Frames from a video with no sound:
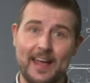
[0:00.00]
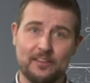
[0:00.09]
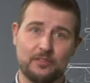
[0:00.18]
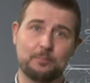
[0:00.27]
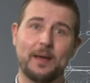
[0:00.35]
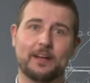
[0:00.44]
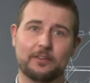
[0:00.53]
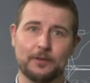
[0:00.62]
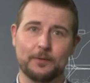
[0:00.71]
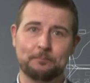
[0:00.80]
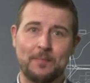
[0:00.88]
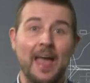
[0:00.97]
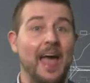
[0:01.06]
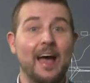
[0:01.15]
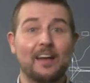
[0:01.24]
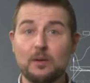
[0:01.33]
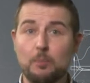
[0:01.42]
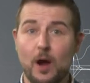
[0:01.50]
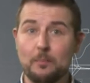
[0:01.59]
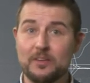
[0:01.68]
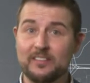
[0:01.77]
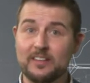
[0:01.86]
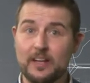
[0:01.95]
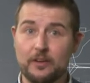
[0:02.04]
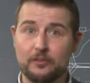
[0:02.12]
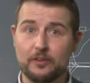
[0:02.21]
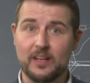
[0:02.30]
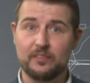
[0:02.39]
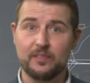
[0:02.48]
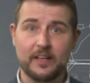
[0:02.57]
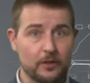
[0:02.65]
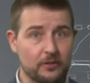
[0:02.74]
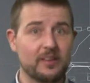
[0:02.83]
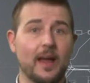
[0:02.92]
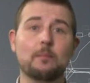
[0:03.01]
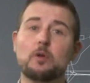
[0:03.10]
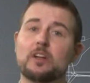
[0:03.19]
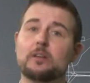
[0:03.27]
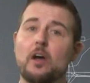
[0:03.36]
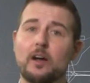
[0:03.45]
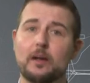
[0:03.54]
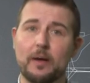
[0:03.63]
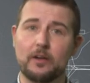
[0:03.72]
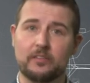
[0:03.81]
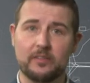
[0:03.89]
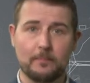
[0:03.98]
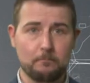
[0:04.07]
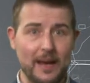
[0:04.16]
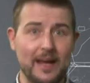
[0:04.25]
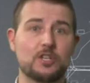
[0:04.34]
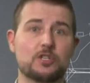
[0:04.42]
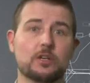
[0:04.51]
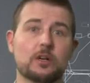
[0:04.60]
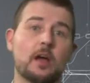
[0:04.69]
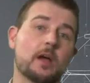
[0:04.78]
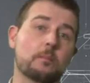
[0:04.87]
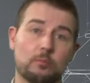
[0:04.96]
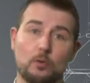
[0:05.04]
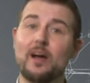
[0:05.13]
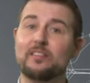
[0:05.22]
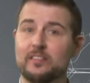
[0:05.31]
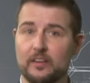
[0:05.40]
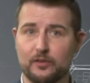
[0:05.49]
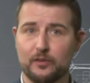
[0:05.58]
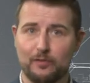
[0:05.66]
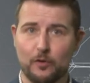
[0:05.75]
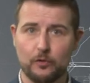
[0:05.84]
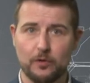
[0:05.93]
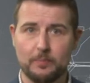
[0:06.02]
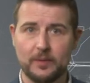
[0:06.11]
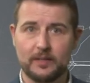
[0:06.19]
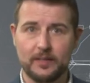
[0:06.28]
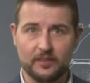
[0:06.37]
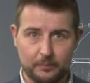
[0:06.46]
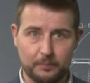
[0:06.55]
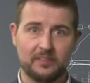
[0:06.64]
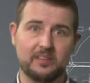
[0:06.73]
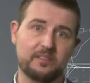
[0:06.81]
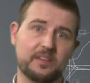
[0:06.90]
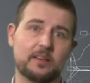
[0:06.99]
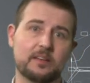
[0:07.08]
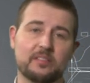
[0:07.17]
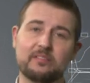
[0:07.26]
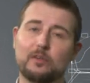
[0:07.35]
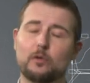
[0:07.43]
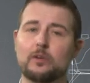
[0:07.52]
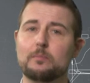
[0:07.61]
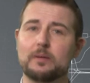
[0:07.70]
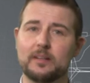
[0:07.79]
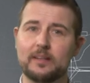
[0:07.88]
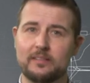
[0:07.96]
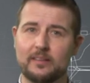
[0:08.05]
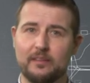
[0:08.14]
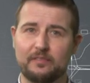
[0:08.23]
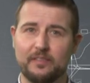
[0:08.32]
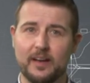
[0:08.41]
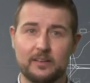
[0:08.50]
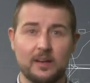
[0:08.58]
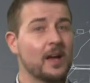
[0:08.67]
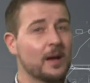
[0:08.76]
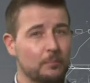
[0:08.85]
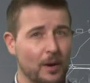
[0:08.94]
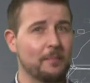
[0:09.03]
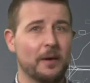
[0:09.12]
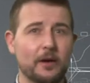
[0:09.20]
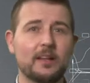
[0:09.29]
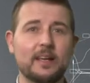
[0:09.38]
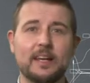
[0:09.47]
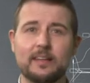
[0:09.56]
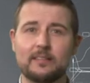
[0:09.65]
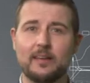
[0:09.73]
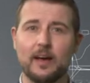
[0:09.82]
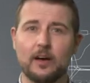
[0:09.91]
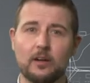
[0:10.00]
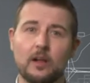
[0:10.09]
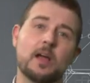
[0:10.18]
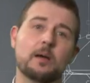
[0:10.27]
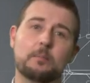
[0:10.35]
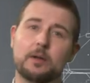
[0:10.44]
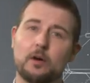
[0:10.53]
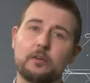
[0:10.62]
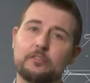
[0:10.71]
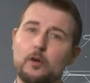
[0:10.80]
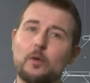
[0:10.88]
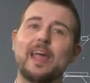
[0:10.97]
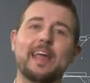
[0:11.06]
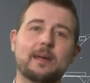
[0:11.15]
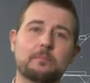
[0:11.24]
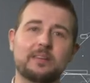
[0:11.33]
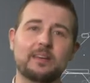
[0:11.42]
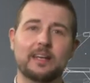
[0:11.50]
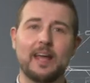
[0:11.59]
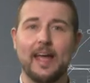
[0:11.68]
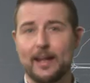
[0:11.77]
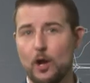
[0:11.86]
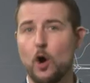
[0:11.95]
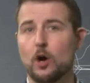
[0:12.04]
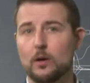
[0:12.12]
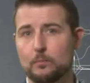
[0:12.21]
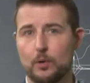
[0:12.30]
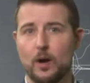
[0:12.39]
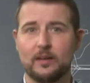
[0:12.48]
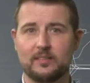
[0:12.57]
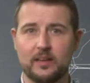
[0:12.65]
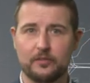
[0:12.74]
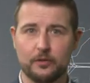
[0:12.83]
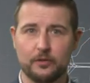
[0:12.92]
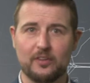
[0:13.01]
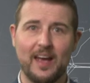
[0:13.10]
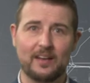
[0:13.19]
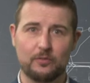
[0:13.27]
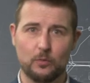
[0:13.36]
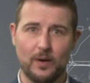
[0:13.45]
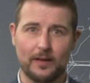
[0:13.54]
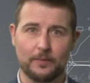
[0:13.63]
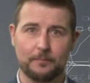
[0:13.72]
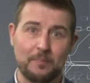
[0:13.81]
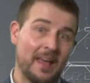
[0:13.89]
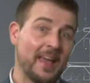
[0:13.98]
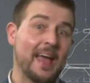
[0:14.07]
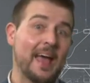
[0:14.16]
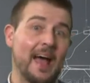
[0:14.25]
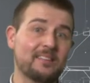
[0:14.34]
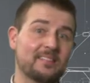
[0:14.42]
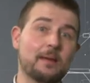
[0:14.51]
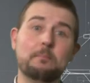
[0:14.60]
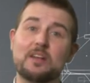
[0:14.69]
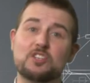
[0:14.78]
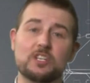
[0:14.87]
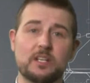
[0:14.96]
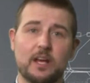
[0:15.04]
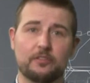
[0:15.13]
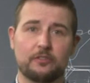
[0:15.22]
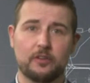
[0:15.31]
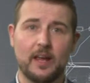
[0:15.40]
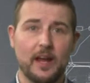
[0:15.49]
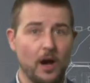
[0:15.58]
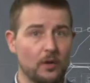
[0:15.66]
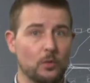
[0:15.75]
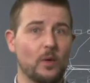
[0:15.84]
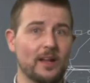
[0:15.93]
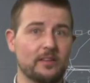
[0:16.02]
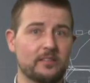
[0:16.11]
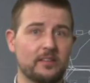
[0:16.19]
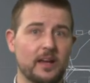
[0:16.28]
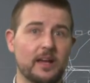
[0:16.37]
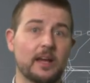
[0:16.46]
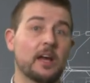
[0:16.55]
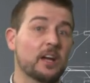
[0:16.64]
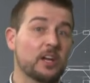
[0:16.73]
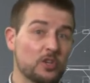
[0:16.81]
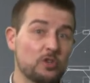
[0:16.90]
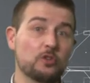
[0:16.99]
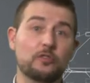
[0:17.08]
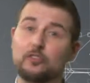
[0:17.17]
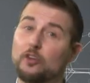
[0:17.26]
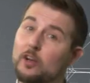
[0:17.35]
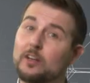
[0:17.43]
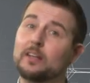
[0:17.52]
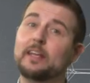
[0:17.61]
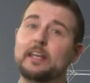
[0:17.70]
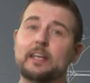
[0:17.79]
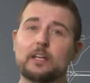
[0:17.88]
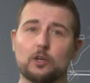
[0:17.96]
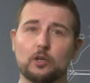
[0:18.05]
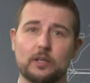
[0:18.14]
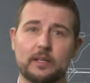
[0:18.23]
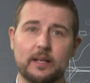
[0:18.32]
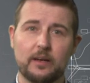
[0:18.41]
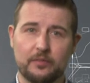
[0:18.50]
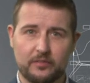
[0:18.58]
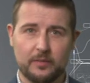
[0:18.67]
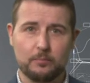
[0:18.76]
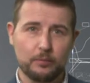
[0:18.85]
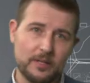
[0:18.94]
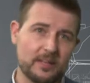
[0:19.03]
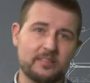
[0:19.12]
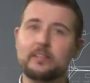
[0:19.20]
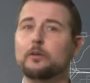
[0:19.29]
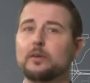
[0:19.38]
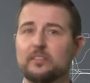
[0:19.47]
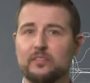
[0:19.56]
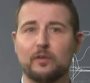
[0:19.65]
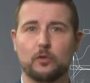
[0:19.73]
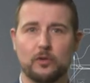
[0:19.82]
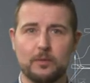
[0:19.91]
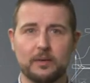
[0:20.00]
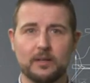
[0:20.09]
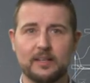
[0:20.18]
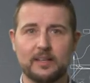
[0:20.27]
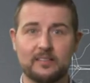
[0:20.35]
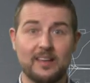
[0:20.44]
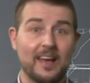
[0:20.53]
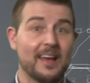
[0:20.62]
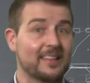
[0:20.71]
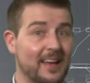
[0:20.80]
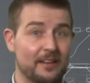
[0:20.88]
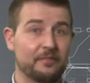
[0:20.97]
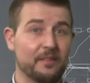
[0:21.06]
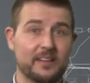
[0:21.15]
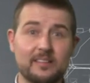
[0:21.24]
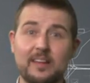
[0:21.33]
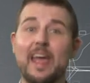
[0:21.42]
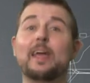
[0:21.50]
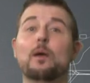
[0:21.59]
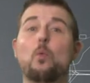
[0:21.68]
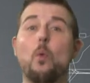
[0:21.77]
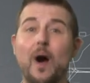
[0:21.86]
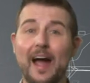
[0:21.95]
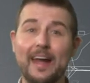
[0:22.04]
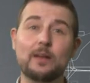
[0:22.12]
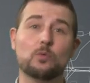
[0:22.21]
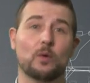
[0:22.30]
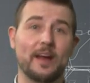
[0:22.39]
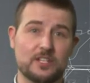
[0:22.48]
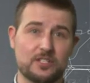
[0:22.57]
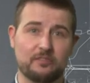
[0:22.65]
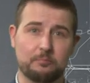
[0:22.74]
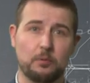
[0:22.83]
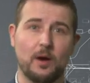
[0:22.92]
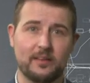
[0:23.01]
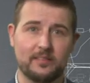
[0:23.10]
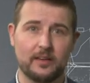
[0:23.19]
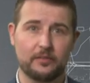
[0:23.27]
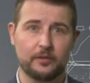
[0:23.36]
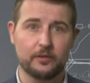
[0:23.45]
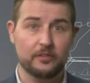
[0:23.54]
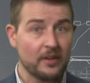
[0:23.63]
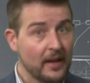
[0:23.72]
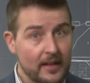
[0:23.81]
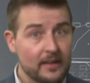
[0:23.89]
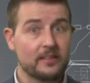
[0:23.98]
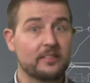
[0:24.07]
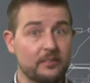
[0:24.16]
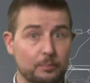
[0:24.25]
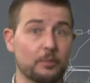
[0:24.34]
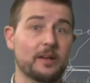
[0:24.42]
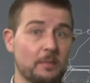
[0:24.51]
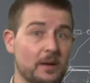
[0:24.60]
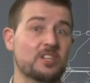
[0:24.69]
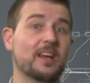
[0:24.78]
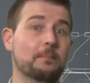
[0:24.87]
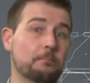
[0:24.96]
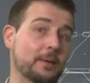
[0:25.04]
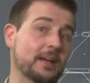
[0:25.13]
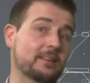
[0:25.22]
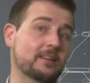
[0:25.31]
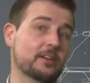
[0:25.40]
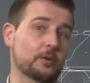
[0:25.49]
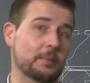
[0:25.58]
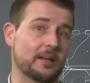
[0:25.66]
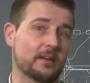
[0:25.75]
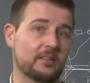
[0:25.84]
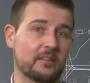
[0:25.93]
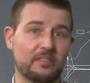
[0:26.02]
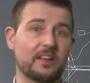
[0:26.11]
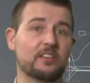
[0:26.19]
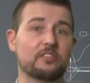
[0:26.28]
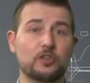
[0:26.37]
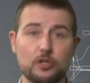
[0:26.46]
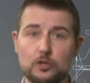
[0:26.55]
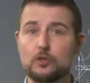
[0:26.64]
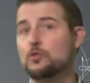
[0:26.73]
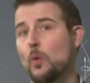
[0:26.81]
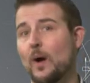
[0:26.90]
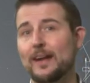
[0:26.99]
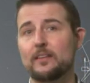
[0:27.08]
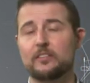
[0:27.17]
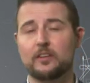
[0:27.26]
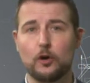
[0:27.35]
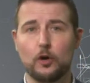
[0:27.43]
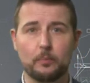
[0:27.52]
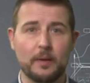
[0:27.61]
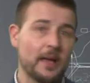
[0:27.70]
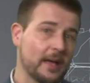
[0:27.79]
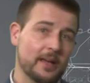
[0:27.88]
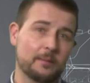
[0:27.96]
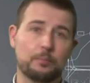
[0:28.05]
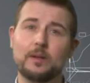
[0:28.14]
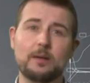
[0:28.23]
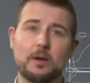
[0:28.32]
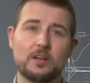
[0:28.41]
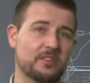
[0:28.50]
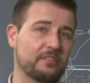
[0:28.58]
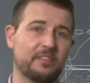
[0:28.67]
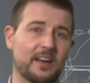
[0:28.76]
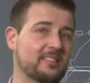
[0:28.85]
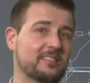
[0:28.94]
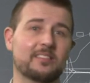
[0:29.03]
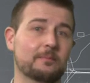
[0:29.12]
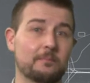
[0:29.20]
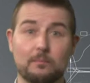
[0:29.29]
and Spectre. As I promised in yesterday's video, today I'm going to talk about some major processor vulnerabilities, specifically some vulnerabilities that affect primarily Intel, but also AMD and ARM processors as well. As I mentioned yesterday, on Wednesday, news started leaking early of some pretty serious vulnerabilities that affected a wide range of processors. This is pretty much a big deal because of its huge wide scope. It pretty much affects